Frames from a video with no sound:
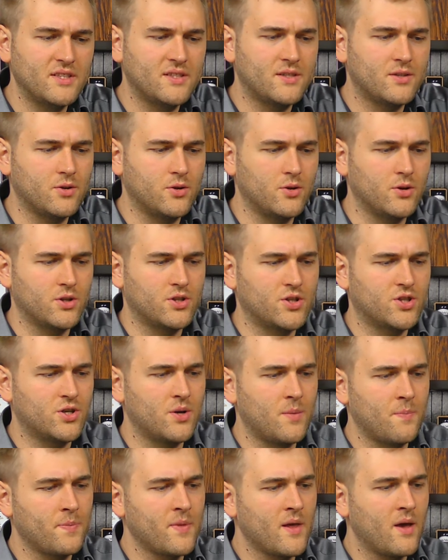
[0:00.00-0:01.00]

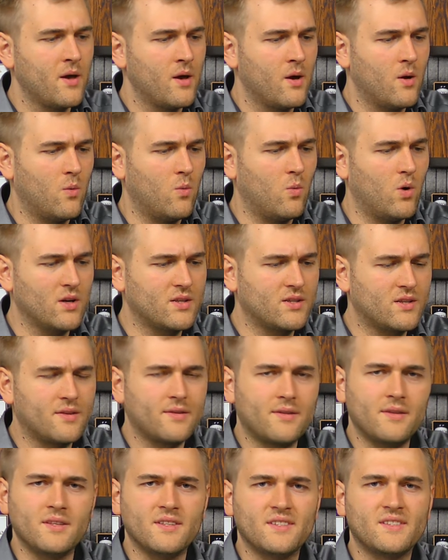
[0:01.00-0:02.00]
research
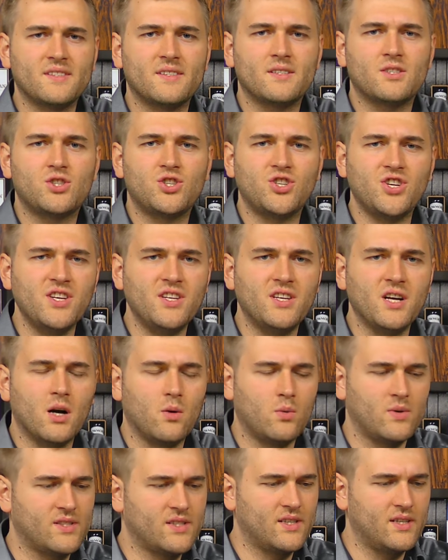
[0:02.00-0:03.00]
what this
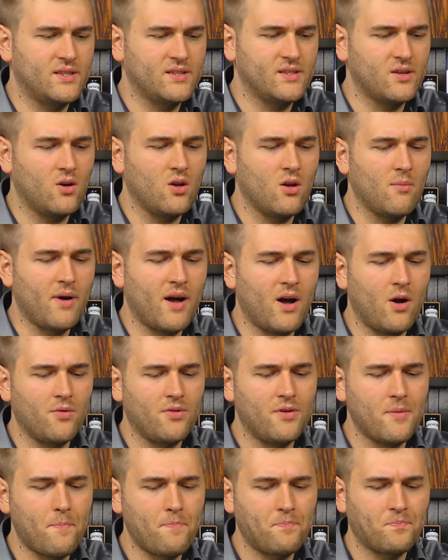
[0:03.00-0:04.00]
Chita whiskey is all
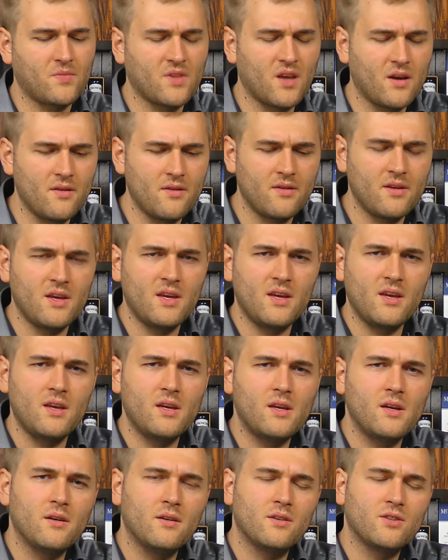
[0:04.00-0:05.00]
about.
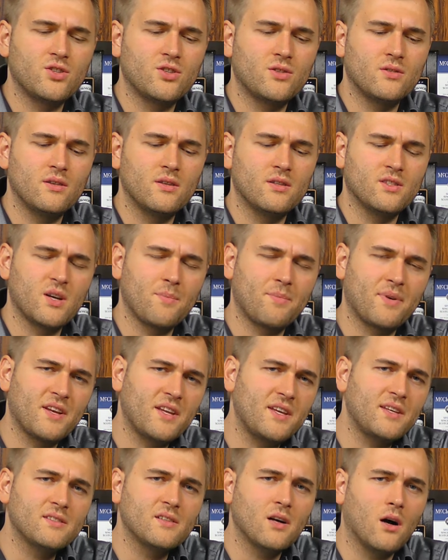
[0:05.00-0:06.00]
The
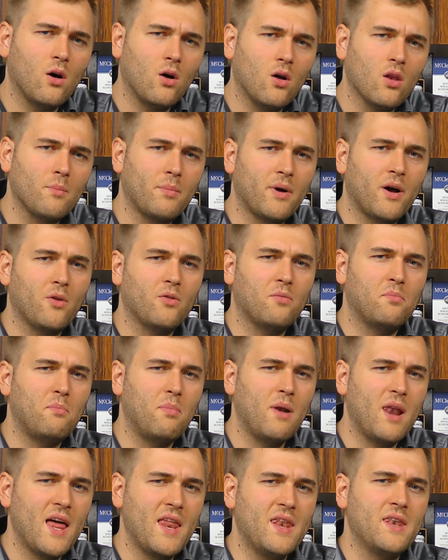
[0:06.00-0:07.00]
Japanese are all about
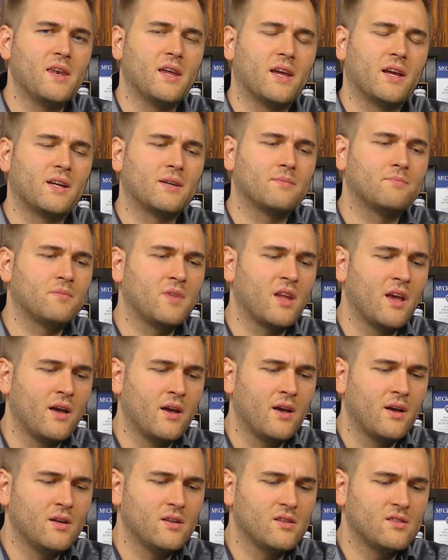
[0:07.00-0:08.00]
blending.
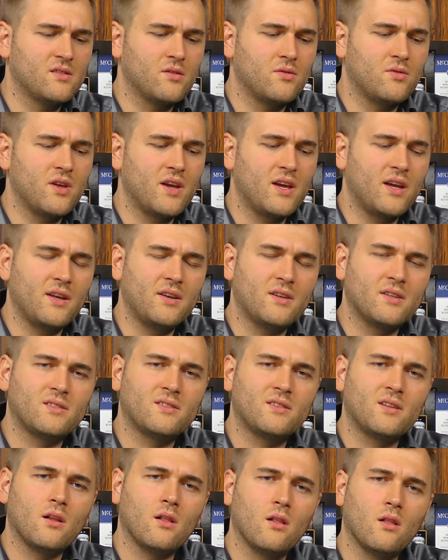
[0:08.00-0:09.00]
So they
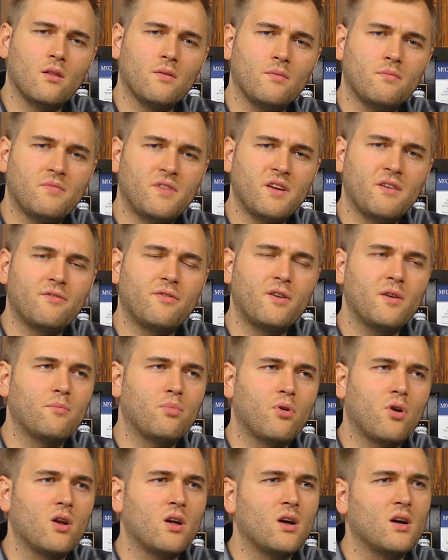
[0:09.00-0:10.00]
distill
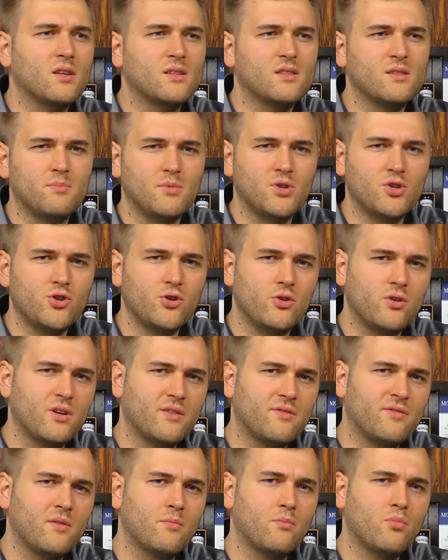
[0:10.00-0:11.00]
different products, mature
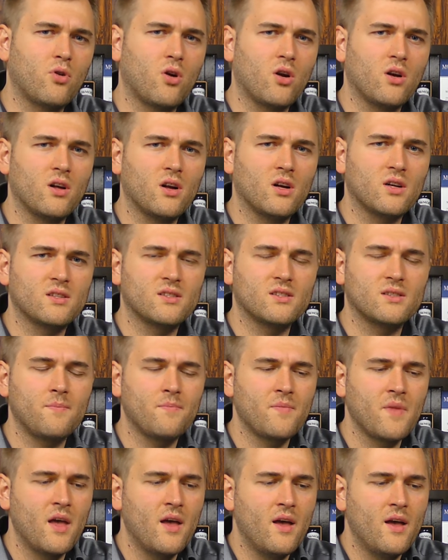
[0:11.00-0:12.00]
different products,
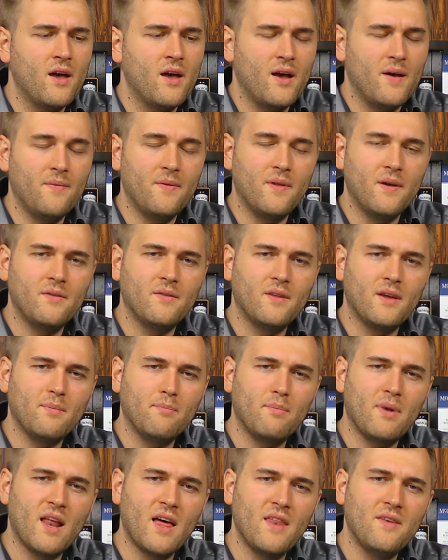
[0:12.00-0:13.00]
and then
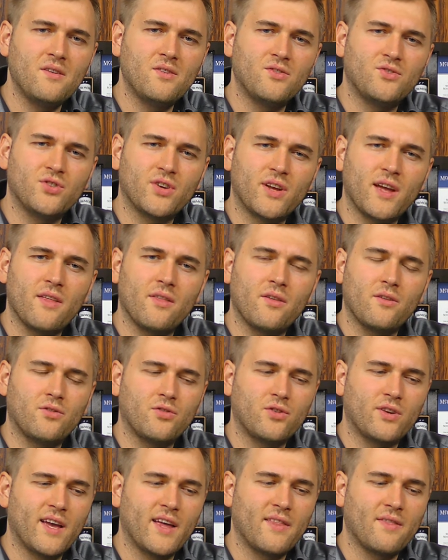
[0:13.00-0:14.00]
they blend it together
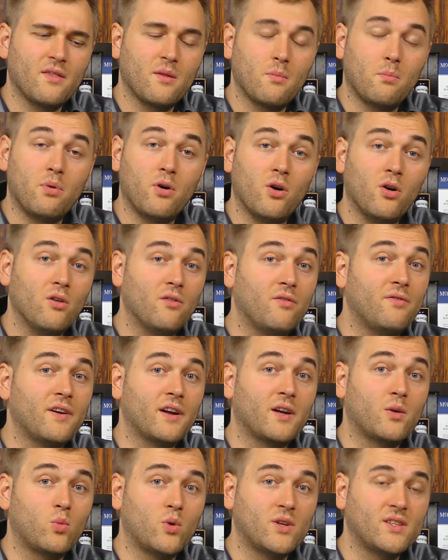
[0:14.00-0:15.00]
to get the
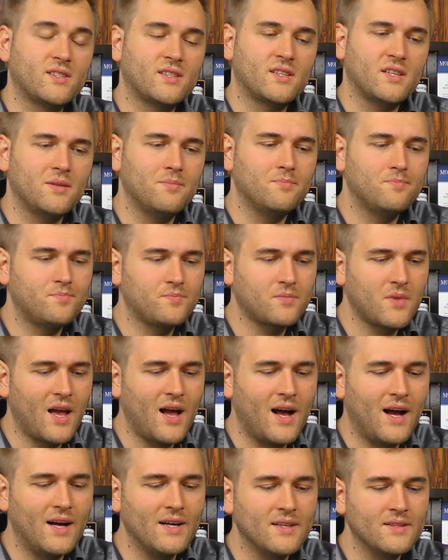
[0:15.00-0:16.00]
perfect whiskey.
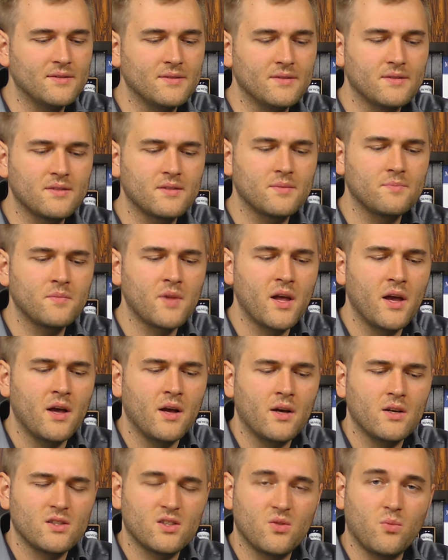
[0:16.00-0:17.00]
And
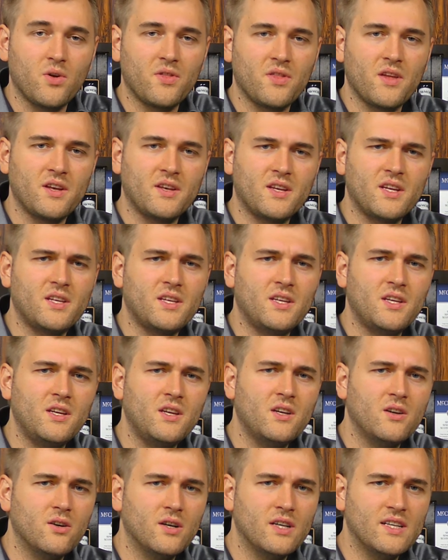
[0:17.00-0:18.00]
so what they did
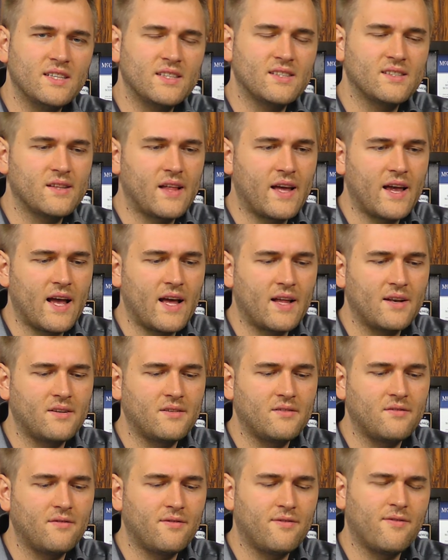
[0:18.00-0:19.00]
here is they
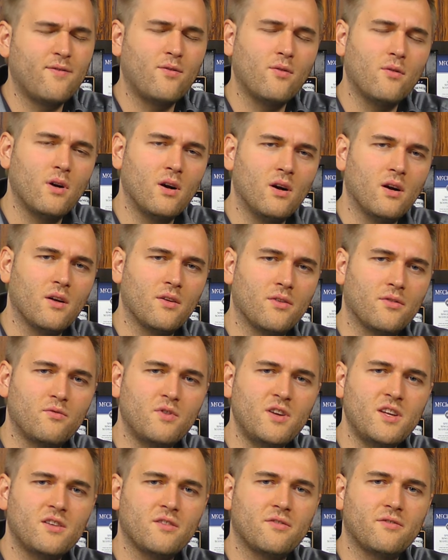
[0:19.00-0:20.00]
had uh,
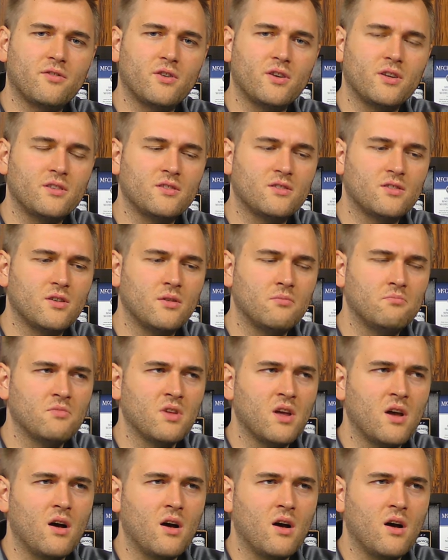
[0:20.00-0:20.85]
three different